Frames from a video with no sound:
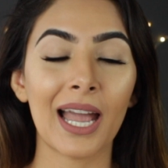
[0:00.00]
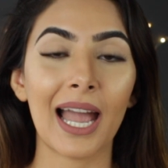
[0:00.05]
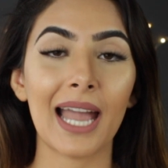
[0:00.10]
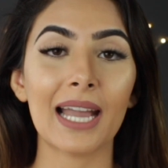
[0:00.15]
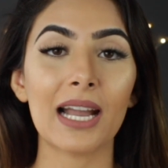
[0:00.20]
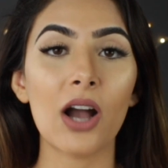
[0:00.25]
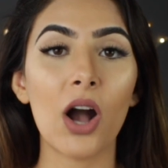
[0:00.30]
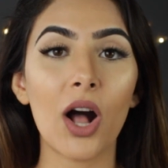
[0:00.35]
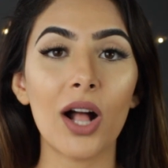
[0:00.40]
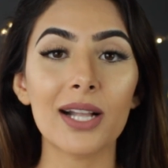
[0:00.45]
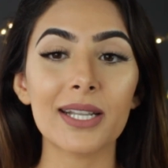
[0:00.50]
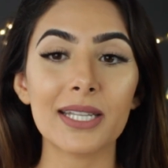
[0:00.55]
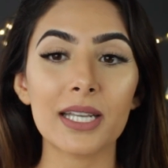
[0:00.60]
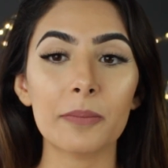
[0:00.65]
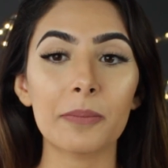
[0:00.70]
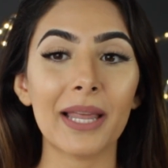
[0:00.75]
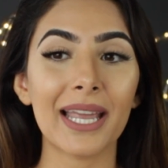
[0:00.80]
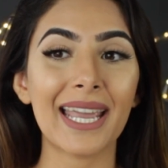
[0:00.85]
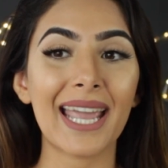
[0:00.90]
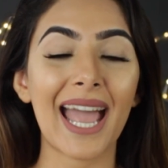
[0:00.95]
I called
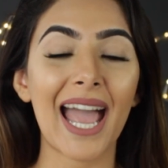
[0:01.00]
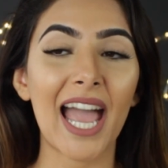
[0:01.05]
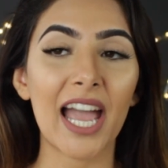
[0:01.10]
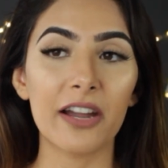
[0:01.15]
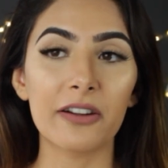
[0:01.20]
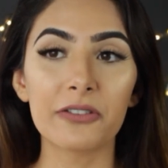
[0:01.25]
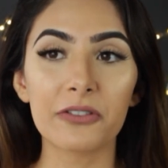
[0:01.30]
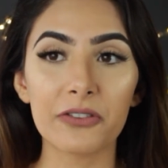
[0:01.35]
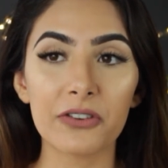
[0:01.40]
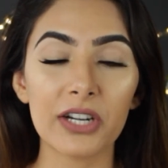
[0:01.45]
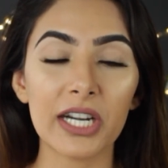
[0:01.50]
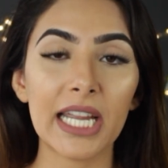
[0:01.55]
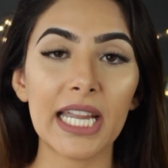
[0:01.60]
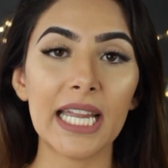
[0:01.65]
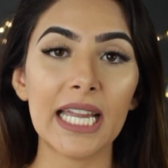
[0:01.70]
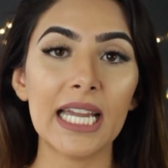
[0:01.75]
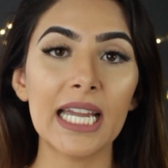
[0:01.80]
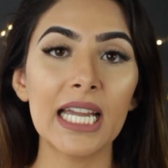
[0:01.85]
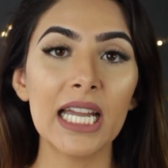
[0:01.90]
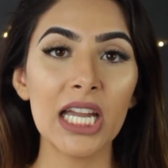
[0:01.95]
up like
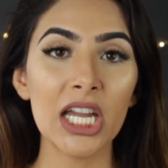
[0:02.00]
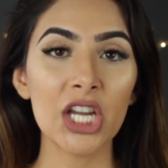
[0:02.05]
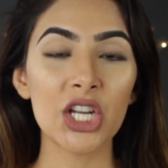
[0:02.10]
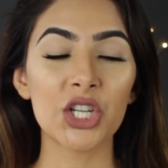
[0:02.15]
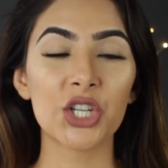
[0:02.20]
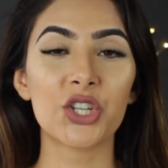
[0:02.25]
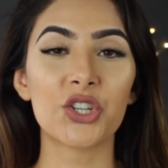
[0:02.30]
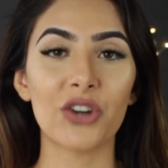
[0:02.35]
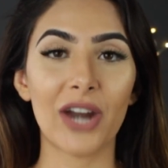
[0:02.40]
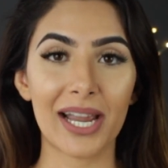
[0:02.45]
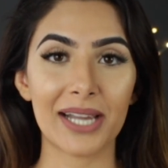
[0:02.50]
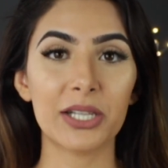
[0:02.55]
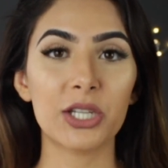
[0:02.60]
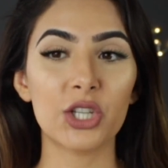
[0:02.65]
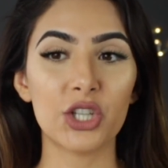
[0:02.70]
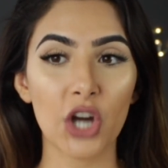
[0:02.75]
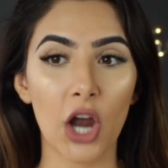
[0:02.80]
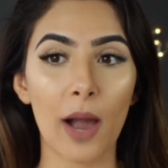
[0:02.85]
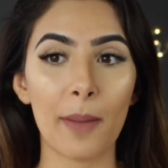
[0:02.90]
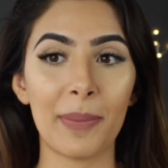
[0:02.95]
every dress
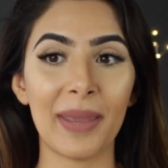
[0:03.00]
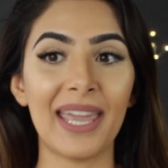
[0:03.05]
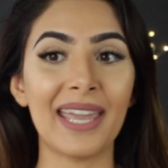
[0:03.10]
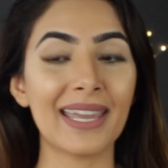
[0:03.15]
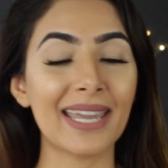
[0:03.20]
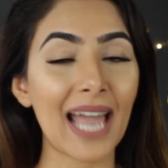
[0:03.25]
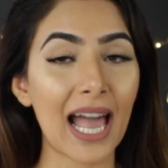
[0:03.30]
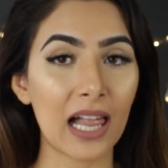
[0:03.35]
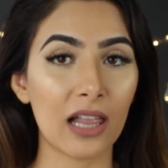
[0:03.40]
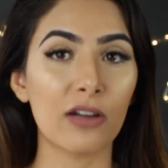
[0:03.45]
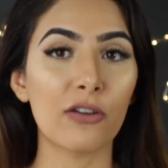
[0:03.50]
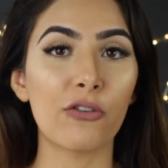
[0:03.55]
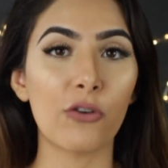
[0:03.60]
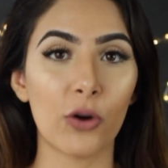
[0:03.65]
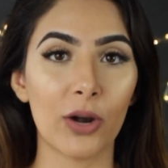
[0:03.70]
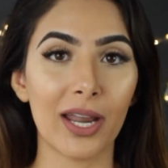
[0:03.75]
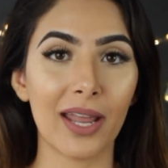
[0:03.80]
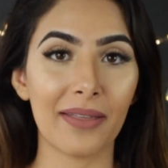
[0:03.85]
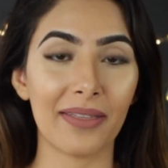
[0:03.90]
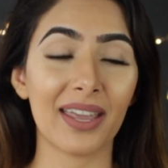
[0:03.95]
shop in
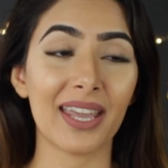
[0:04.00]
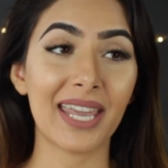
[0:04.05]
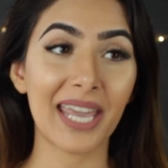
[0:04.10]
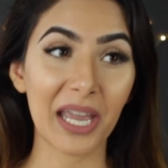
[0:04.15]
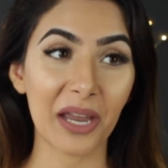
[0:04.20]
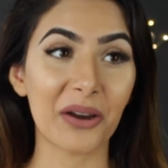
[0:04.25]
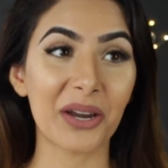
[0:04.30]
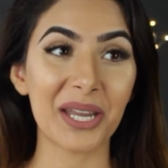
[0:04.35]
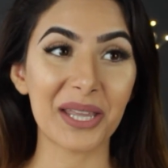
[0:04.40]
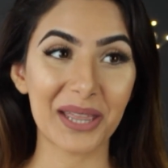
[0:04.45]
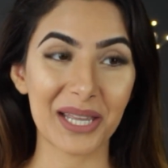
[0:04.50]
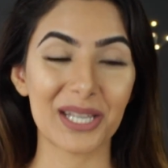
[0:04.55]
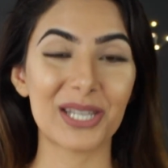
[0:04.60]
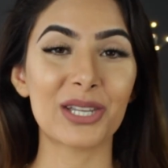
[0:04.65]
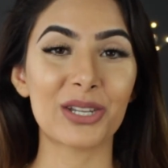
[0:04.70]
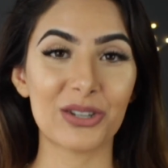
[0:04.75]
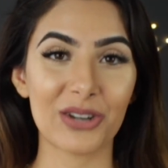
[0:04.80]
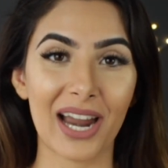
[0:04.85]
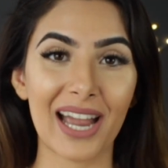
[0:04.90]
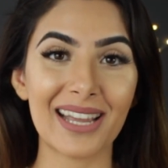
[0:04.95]
California that carried
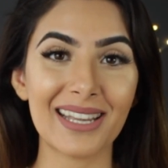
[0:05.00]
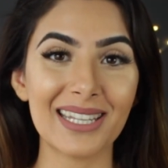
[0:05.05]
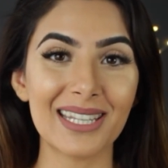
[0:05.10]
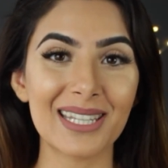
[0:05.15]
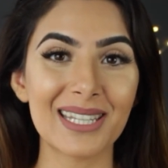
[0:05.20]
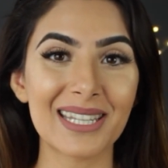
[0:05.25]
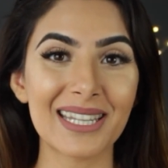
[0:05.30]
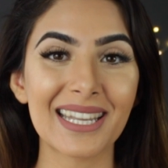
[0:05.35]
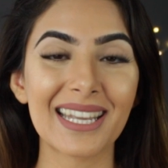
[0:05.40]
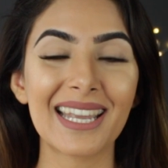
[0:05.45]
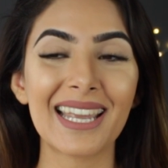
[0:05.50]
this dress.